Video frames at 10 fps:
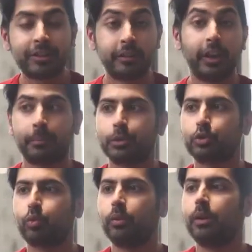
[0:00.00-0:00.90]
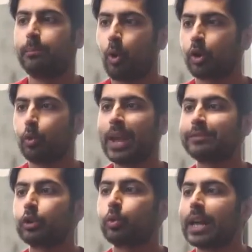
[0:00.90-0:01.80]
the developer portal, we have
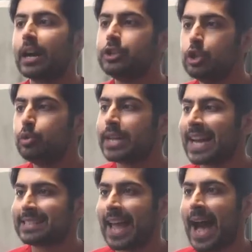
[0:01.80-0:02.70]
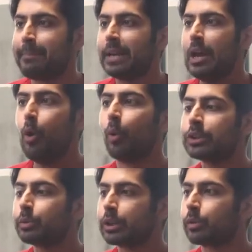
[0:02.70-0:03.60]
to create a new test app.
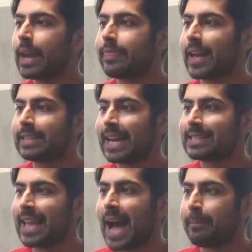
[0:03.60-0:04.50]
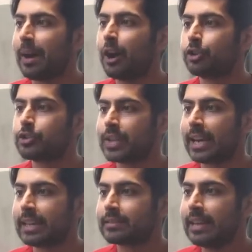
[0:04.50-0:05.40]
Once we create that test app under
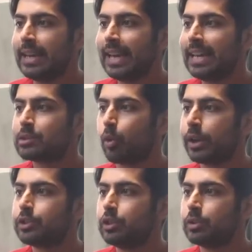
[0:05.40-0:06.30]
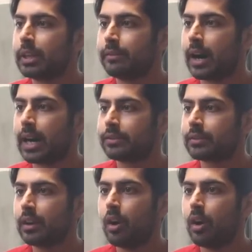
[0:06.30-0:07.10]
settings, it's going to give us